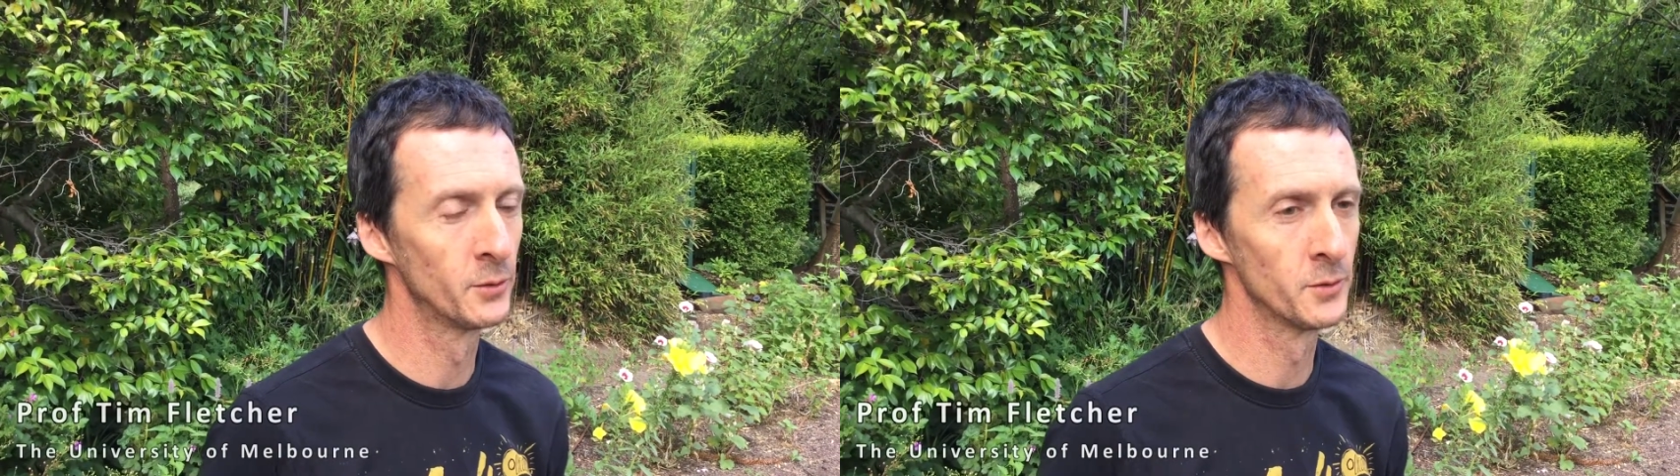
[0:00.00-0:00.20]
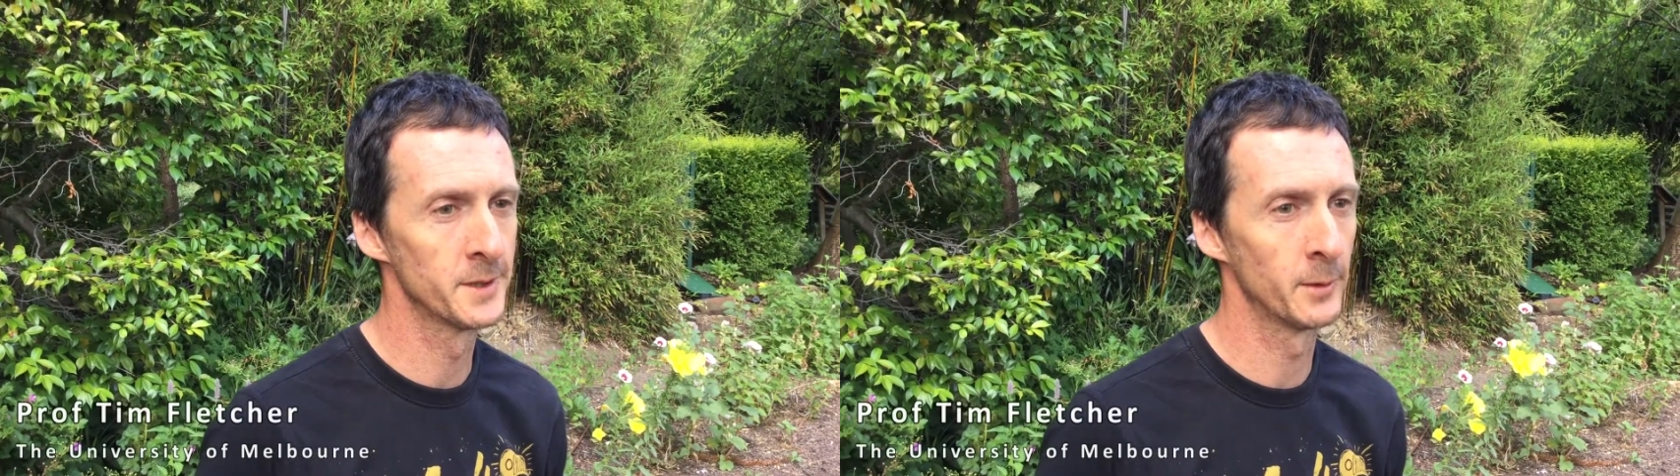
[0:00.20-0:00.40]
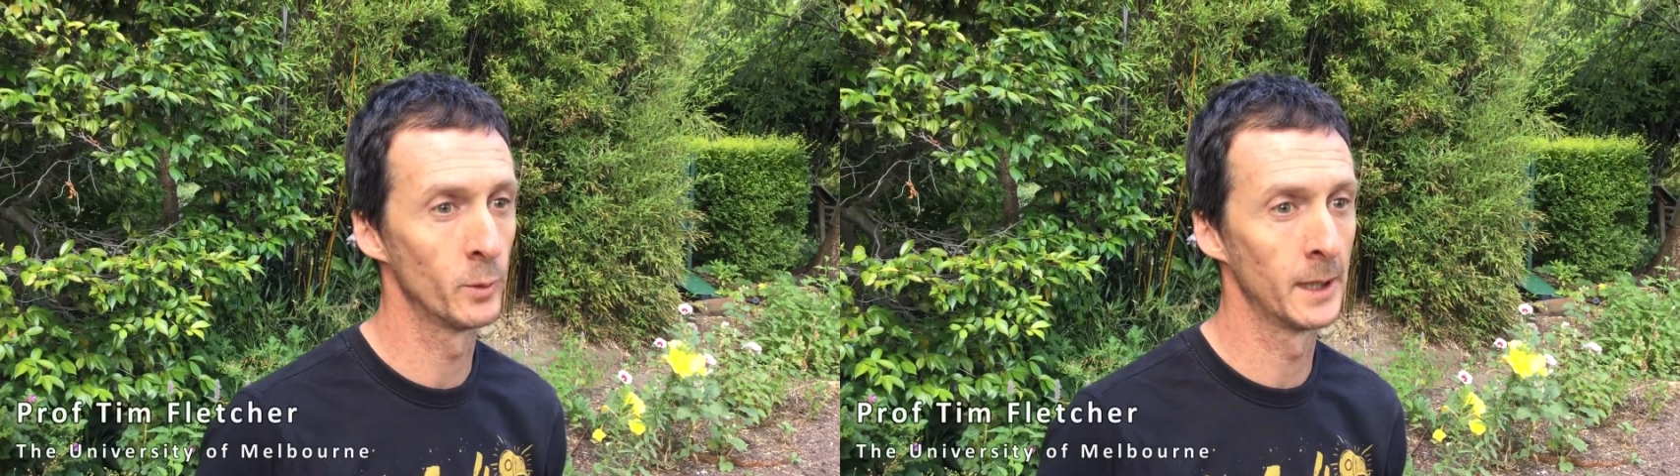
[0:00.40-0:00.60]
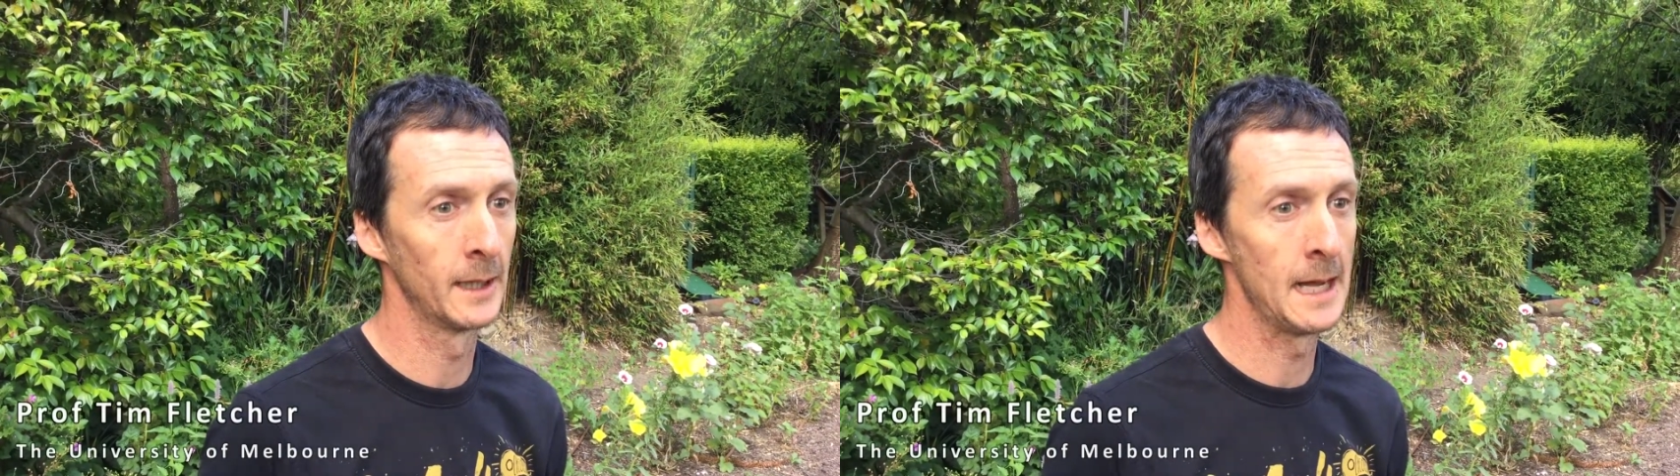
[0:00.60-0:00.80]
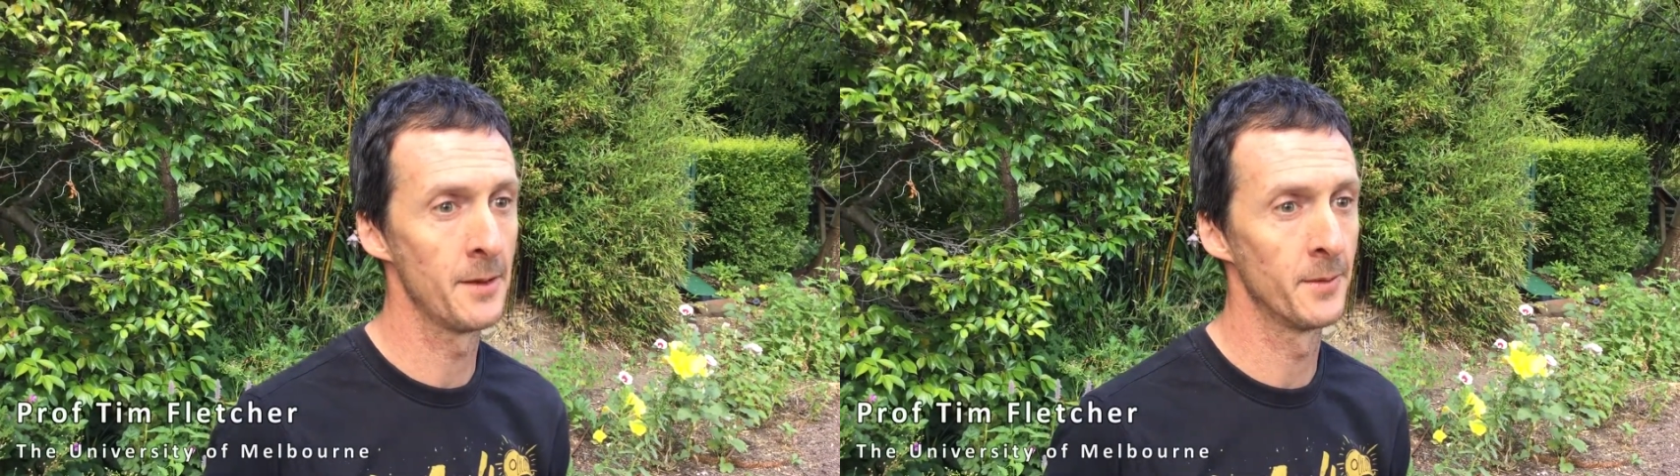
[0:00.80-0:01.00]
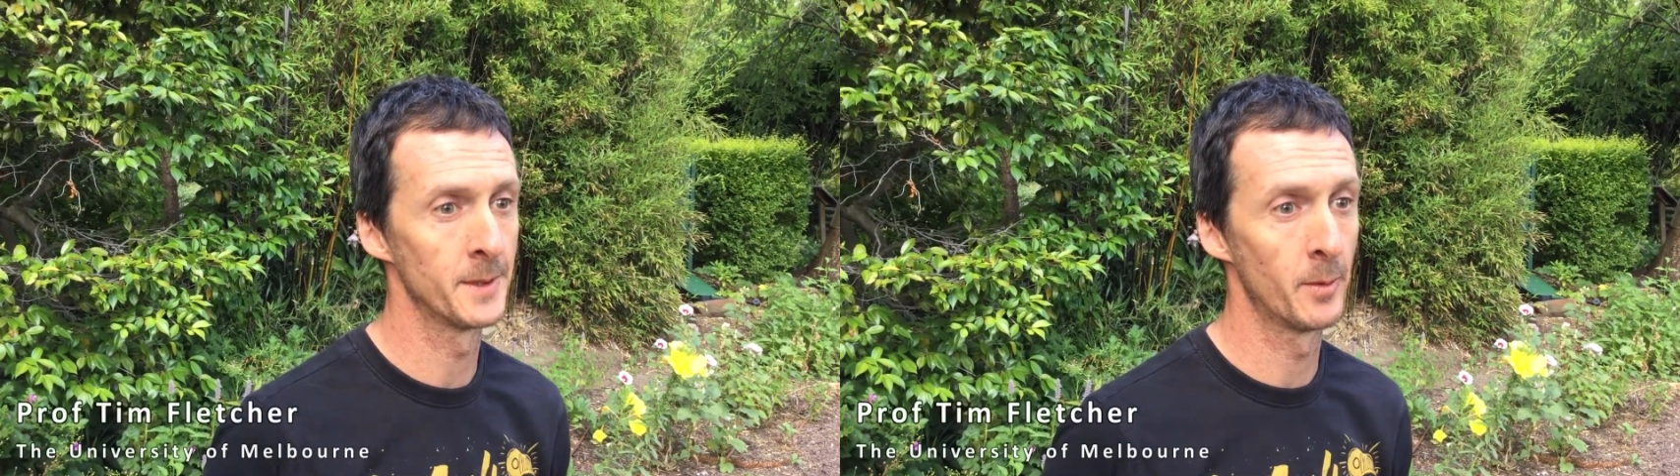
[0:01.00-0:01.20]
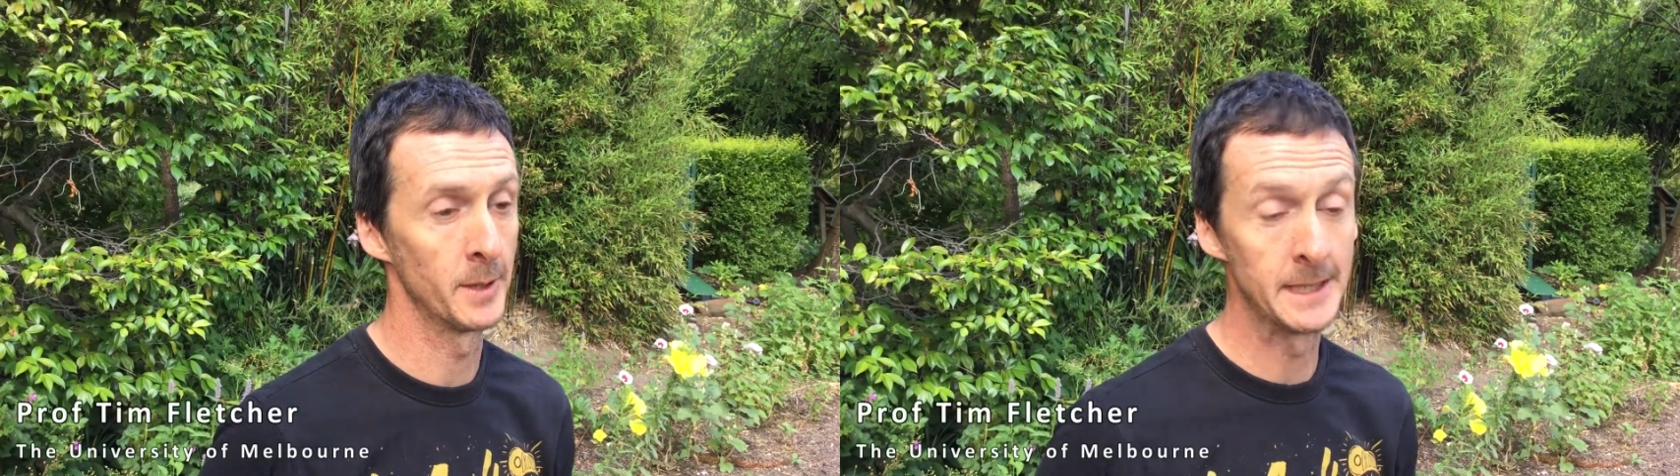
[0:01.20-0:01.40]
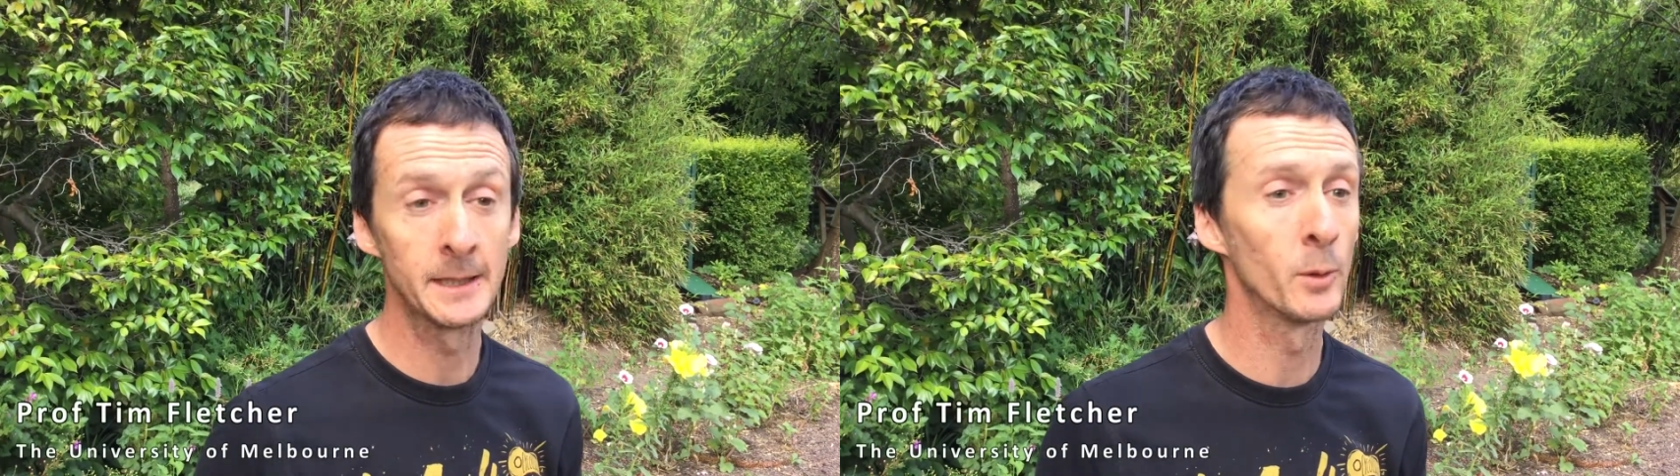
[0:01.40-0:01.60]
tools that will allow them to
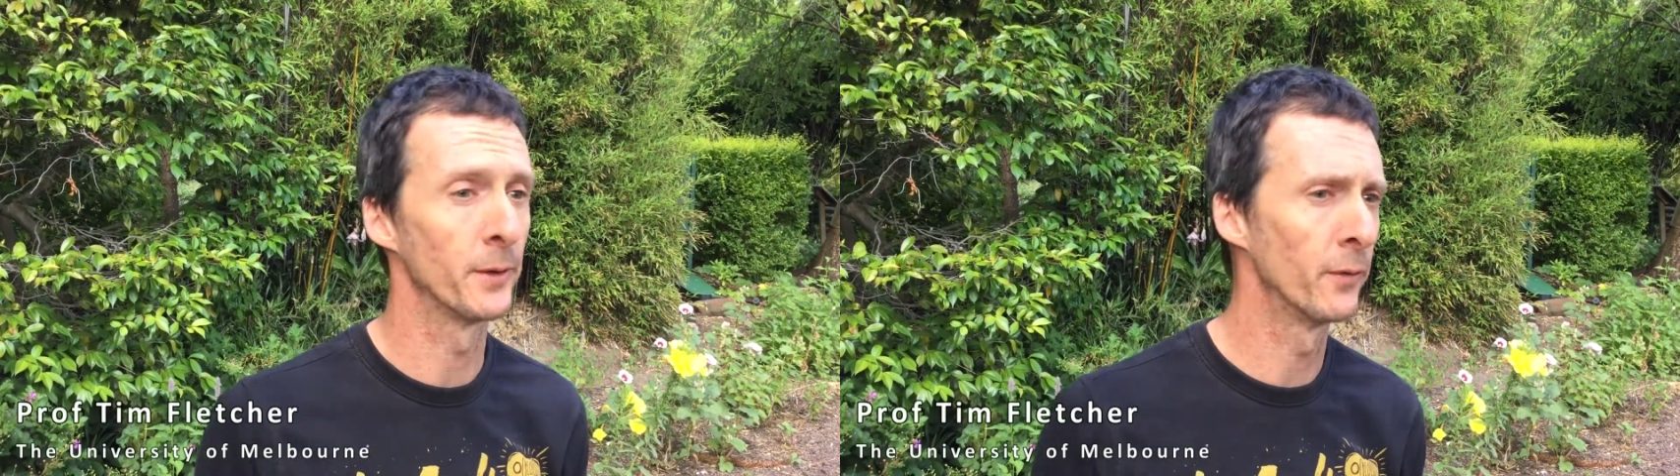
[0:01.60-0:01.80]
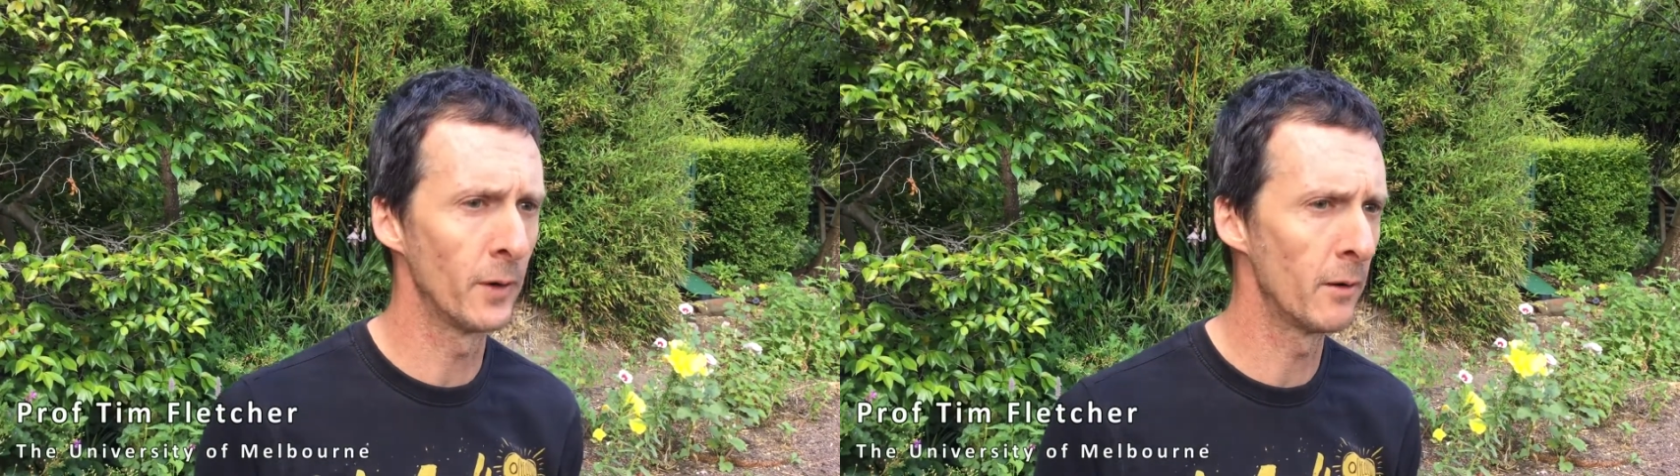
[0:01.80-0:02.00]
predict what the